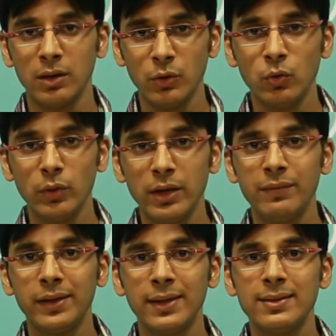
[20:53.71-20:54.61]
due to it
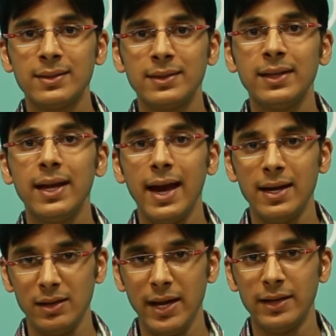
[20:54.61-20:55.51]
we can see
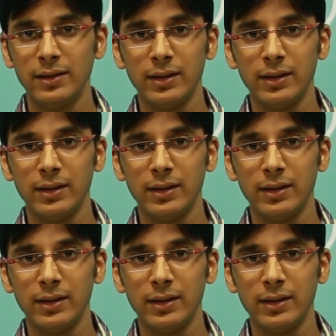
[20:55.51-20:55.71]
at night,